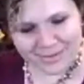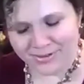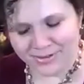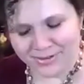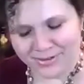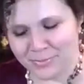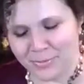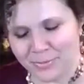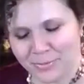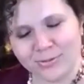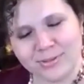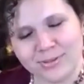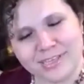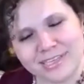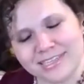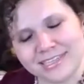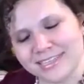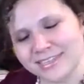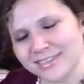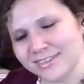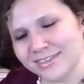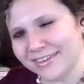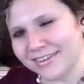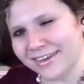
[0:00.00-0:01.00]
Napoleon
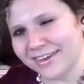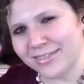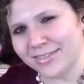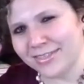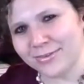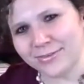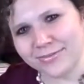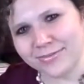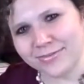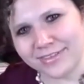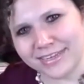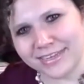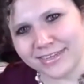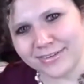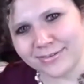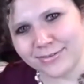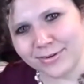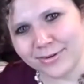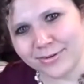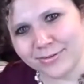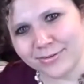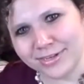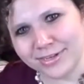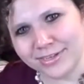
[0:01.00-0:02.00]
Hill, the author of Think and
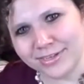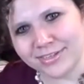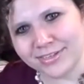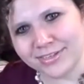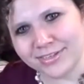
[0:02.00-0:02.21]
Grow Rich?